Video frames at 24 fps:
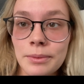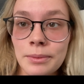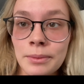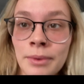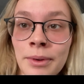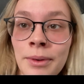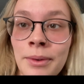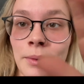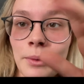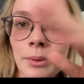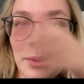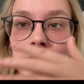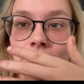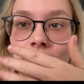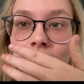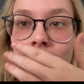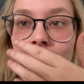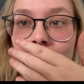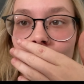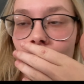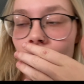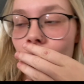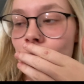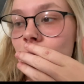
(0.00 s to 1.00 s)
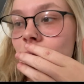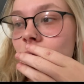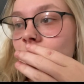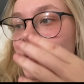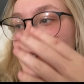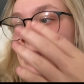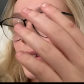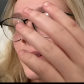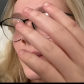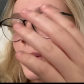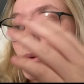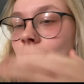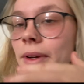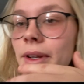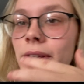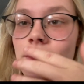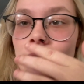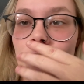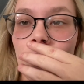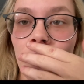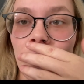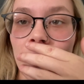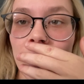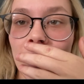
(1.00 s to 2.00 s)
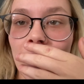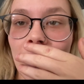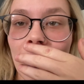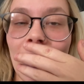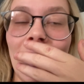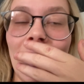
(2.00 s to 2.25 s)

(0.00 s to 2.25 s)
what just happened or what is going to